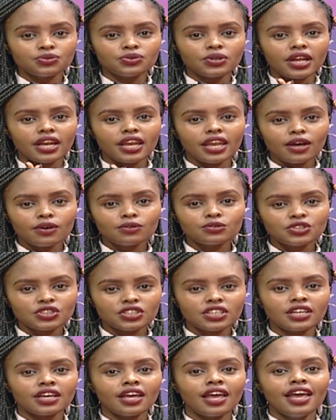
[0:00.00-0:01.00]
we are
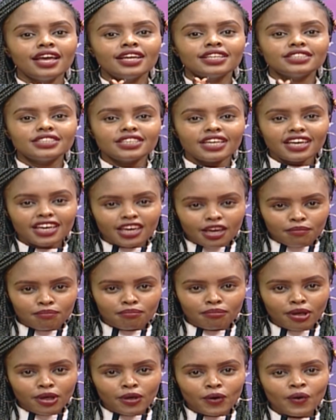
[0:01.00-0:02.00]
launching
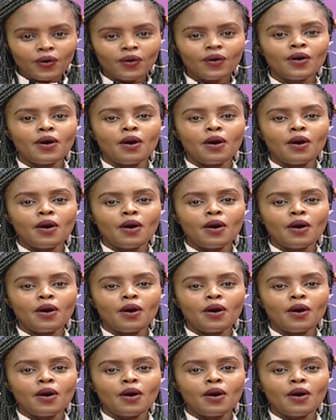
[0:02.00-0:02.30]
Tegemeo